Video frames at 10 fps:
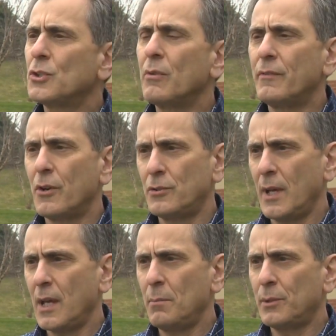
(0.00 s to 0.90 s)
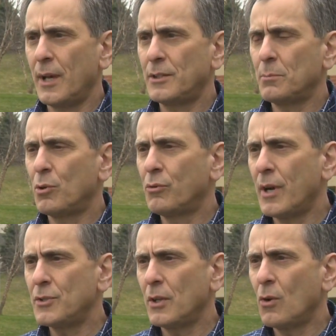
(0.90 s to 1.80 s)
just the reverse taking place, the
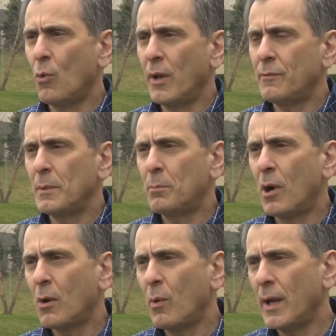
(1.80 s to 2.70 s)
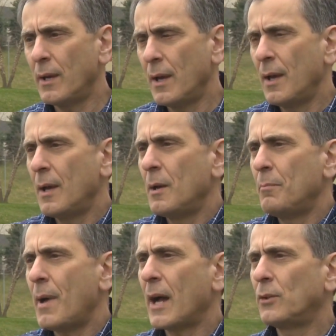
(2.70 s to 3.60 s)
progression going from the Parkway
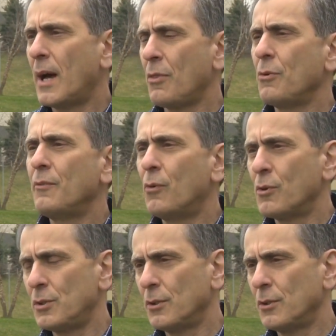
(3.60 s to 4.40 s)
back down through Forest